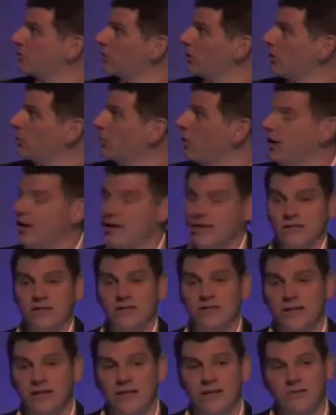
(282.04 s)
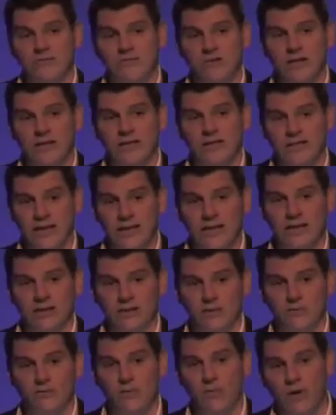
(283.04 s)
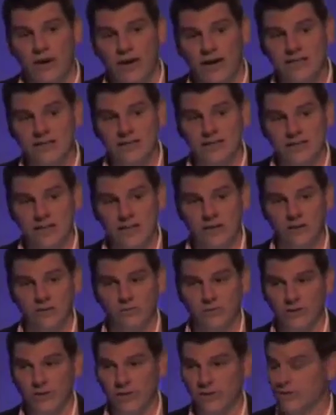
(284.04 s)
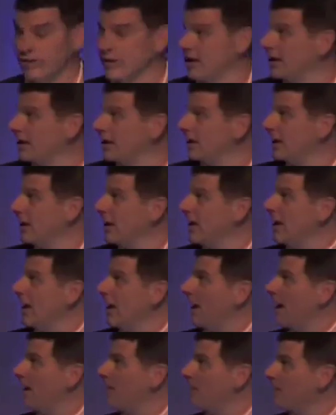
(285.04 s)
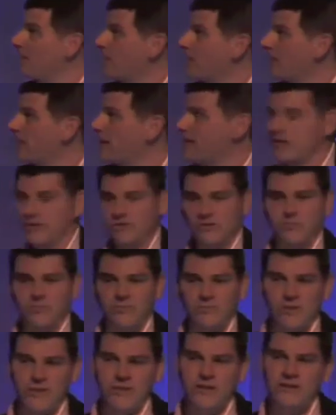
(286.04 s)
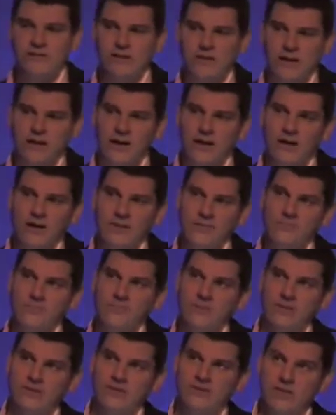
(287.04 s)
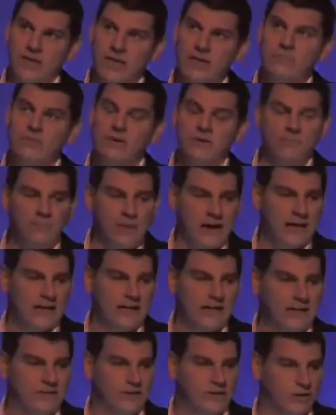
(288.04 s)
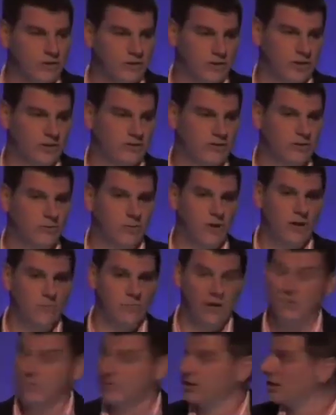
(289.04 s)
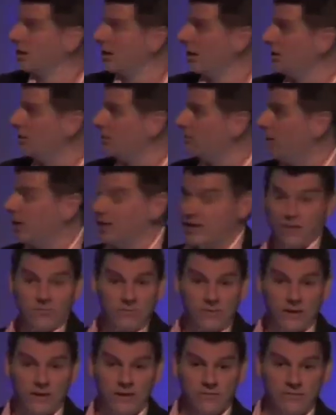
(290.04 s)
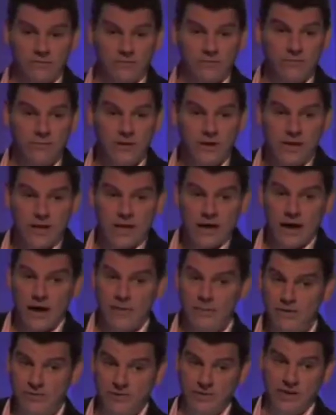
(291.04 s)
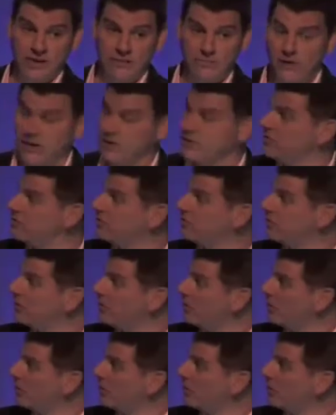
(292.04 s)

why isn't it really taking off, or why hasn't it taken off in the UK? There are some things that seem compelling in the logic as to why it might be the case, but I don't believe them. I think they're myths.